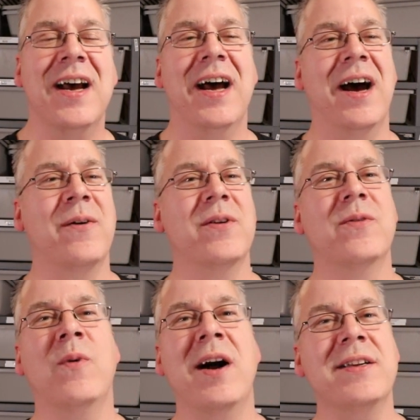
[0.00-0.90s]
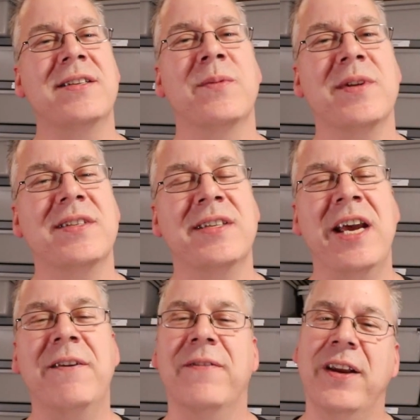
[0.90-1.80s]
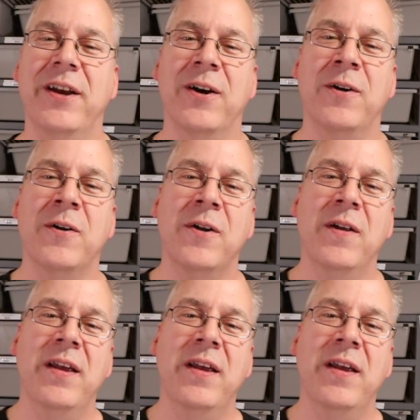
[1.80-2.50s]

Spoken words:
I would watch someone's snake video,